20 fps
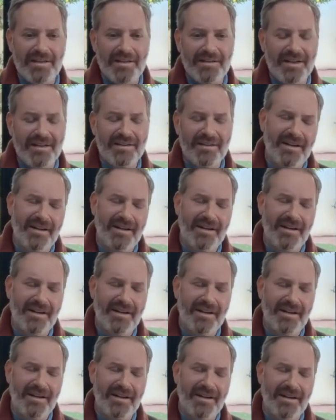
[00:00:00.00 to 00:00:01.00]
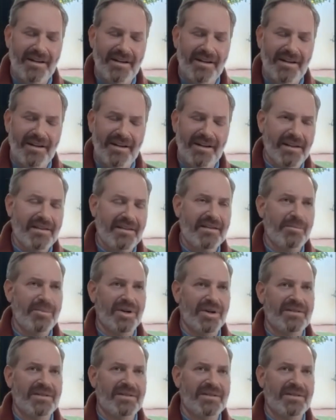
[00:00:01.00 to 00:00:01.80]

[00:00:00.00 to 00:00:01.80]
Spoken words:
and the